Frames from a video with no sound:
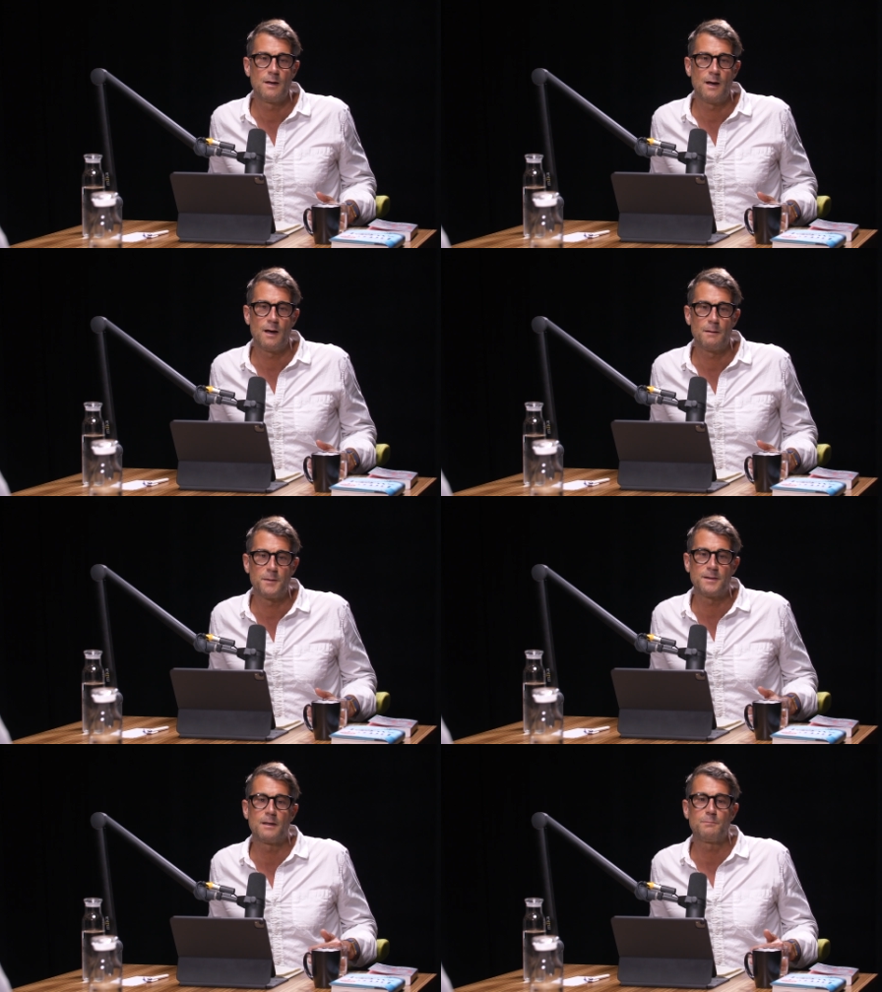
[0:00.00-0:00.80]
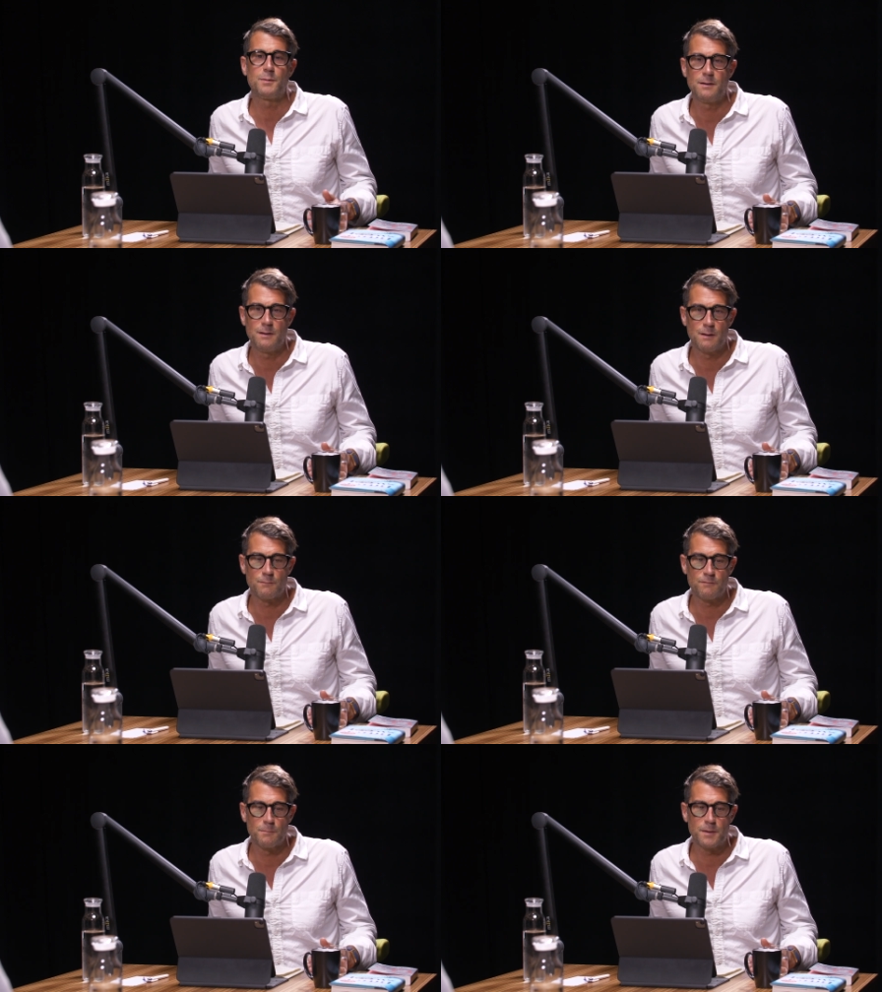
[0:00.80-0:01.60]
uh, but then you know
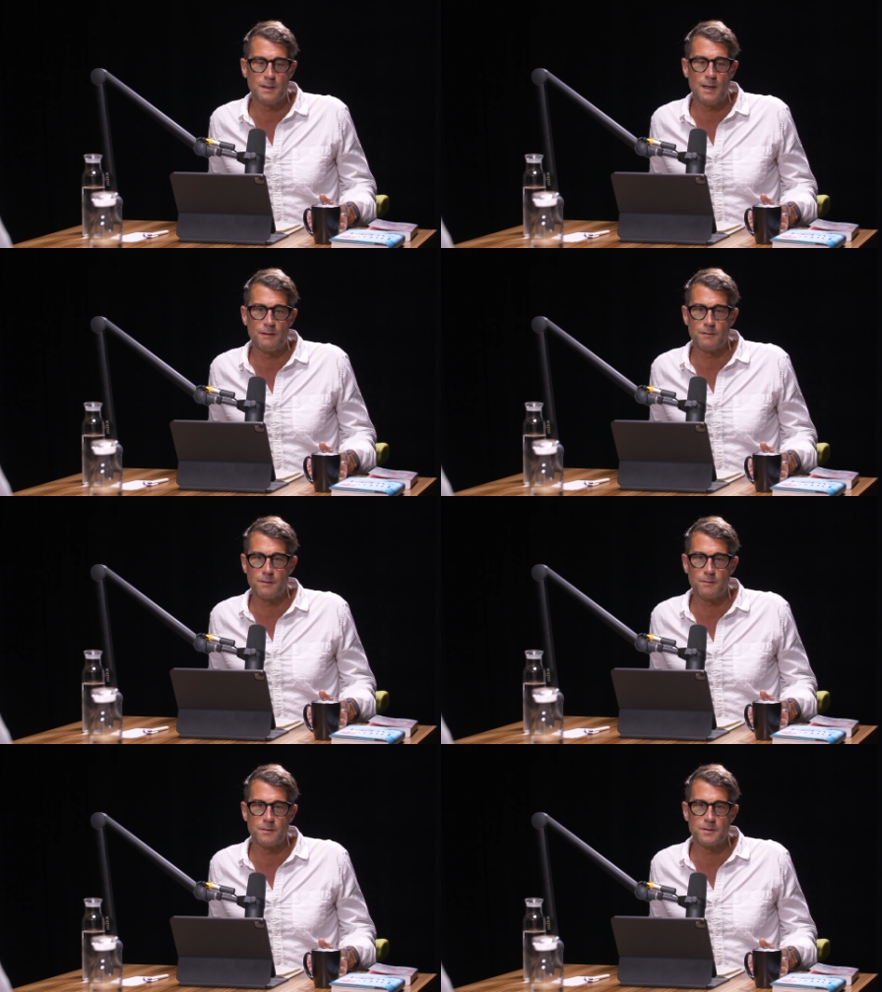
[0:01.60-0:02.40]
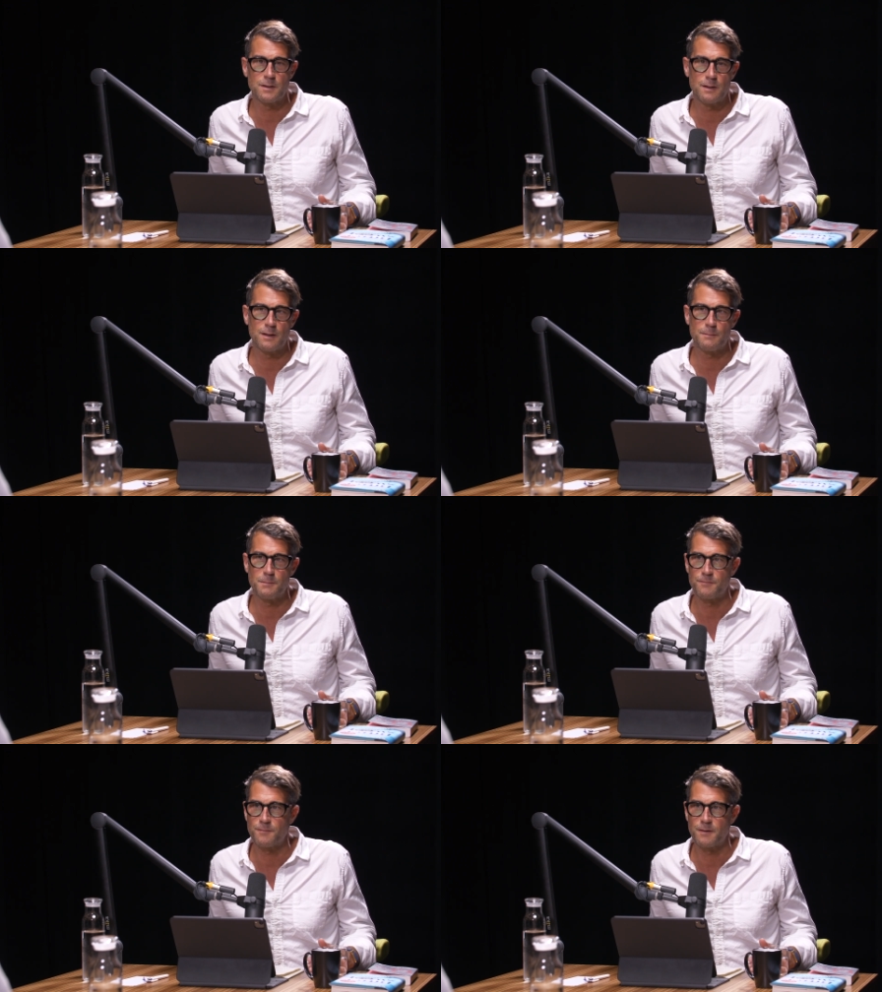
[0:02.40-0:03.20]
somebody has the courage to get up
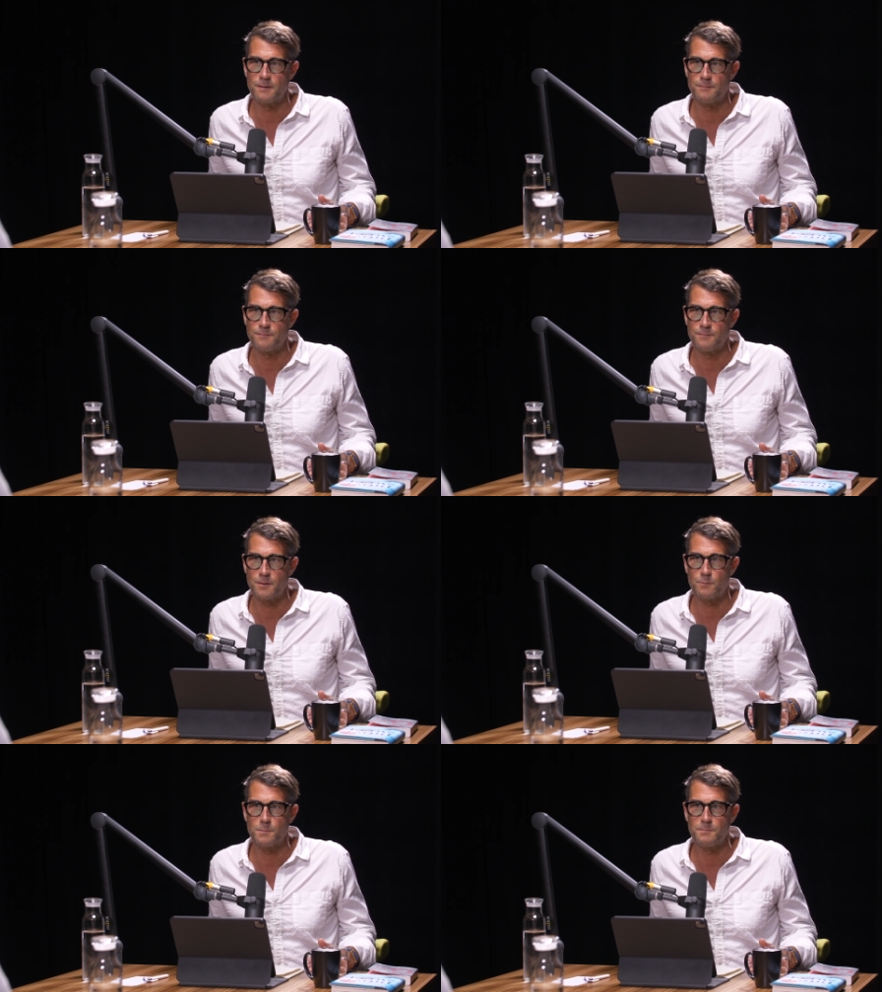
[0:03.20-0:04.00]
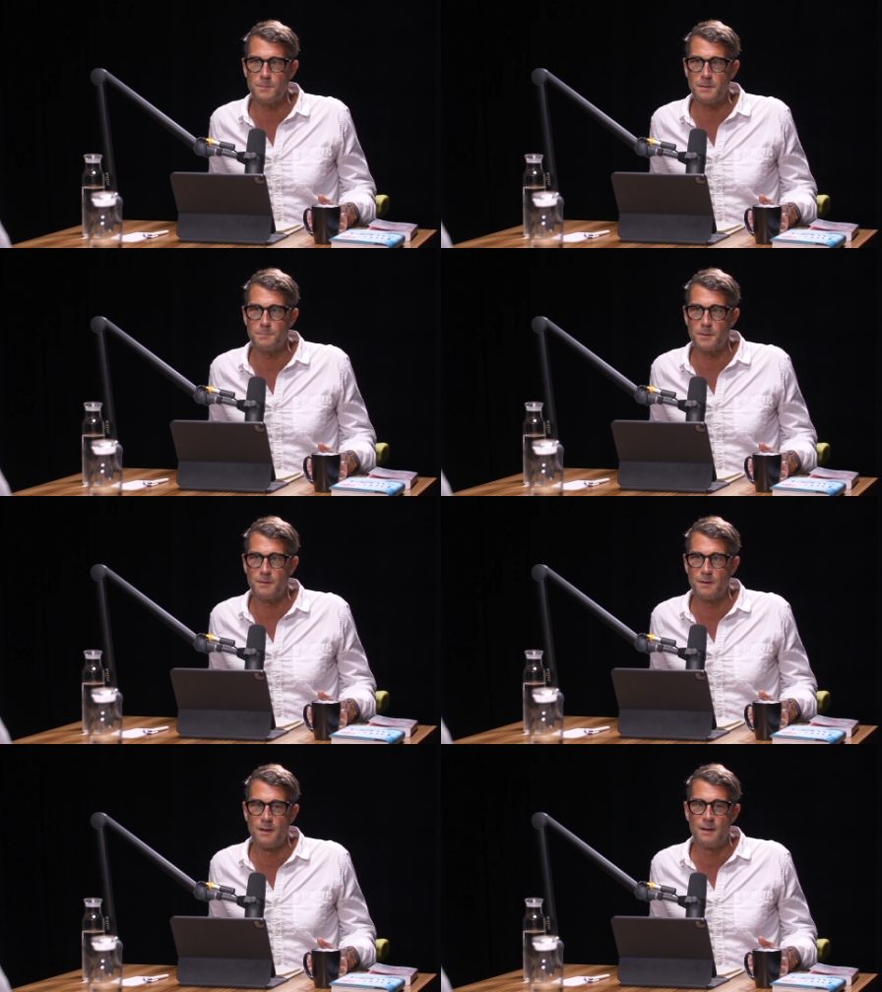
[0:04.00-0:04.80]
in front of a group of people